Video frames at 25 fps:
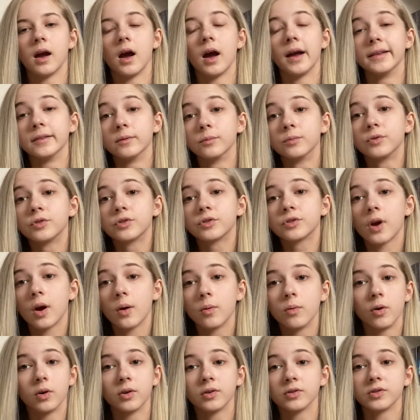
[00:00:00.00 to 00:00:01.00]
it's so
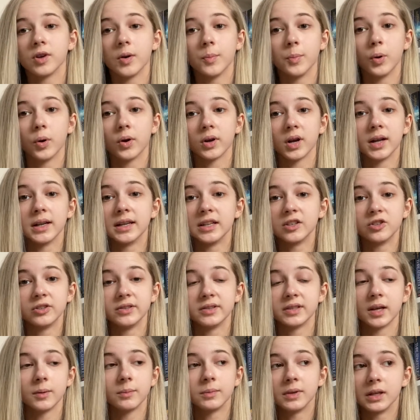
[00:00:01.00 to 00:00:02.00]
long, so boring, I literally
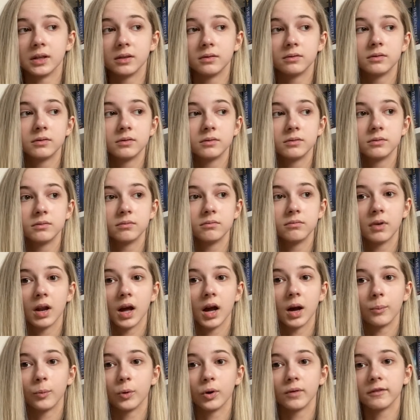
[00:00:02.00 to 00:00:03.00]
skipped it. Like,
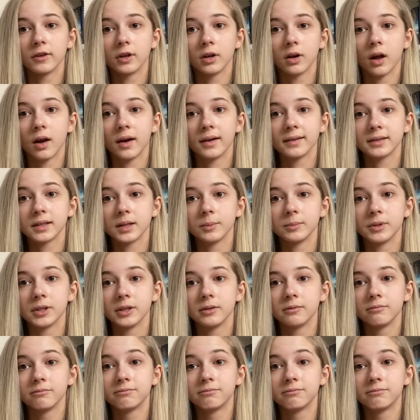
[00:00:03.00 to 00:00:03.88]
I'm not gonna lie, I skipped it.